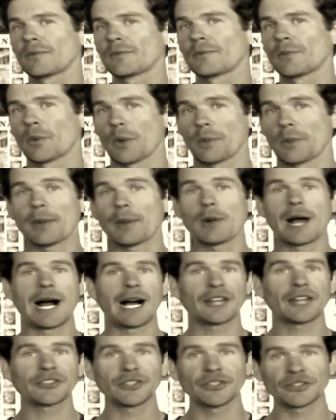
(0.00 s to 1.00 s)
But when people
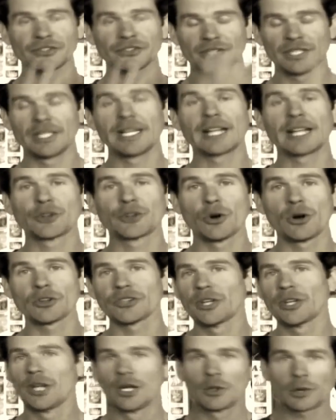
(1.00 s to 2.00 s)
ask us in our
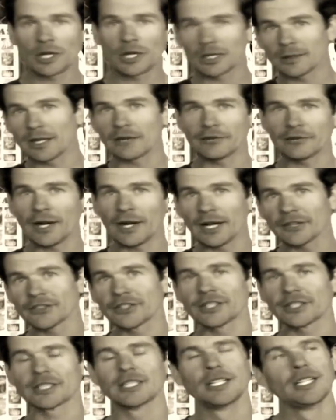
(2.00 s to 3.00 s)
talks, what do you think about
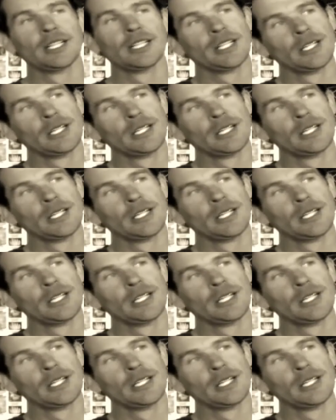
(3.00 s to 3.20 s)
fasting?